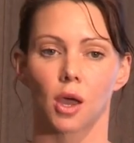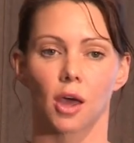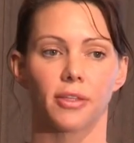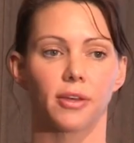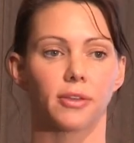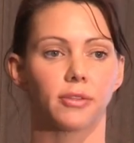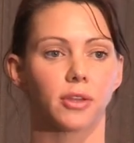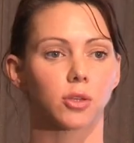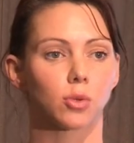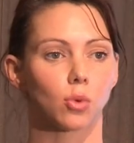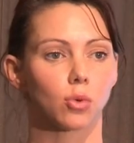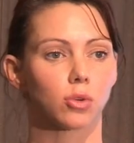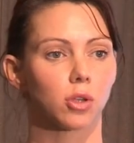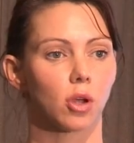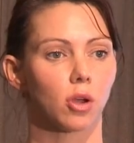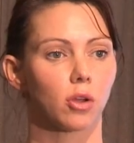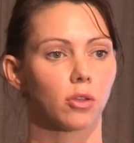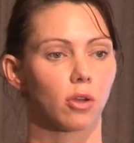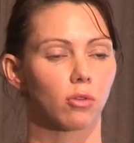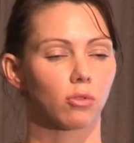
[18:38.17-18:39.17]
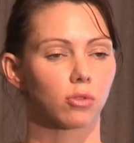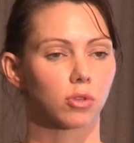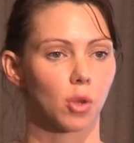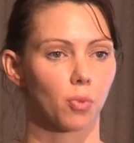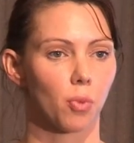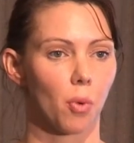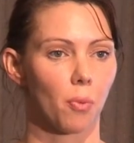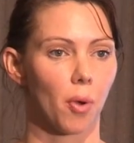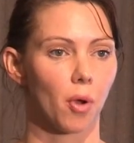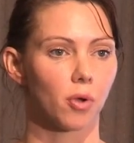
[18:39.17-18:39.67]
I think there's also, they're also
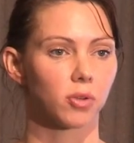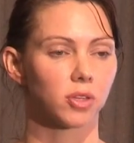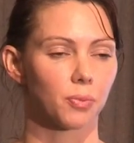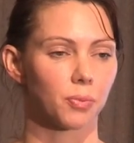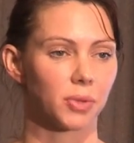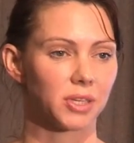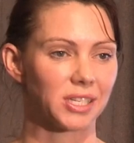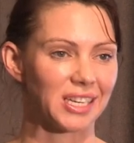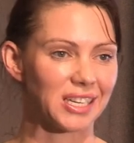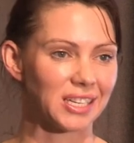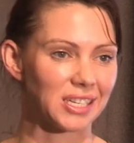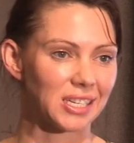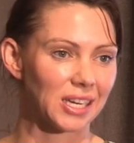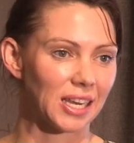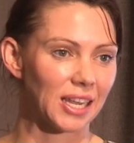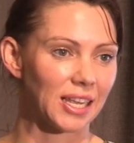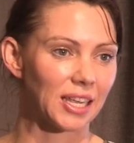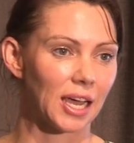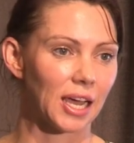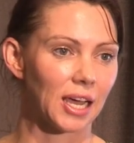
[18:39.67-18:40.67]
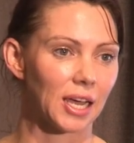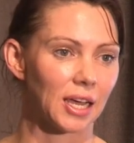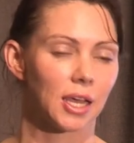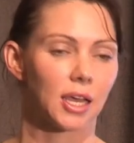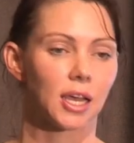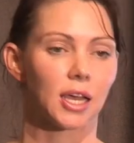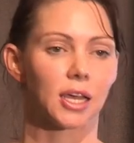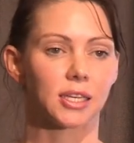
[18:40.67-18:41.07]
proposing potentially a,